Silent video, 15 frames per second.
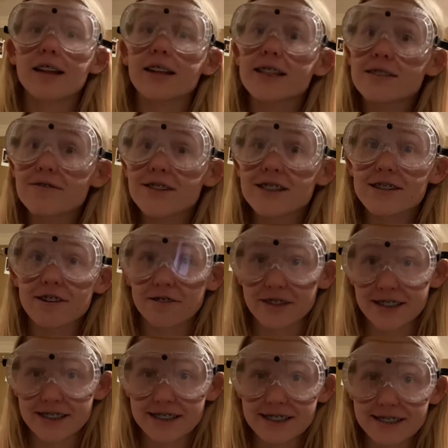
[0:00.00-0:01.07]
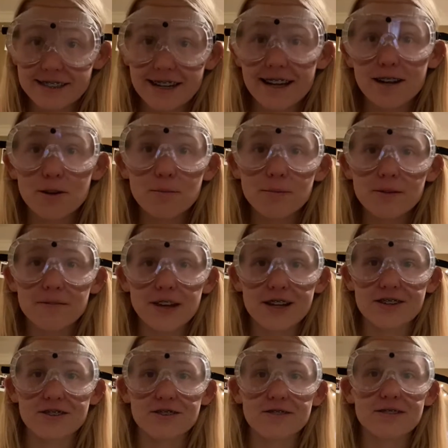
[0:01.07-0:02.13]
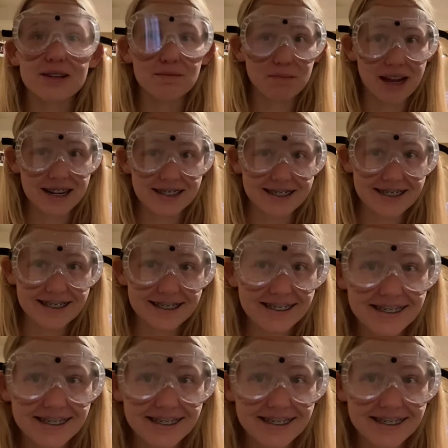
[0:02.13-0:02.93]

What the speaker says: Let's visit our resident stay-at-home professional, Madison.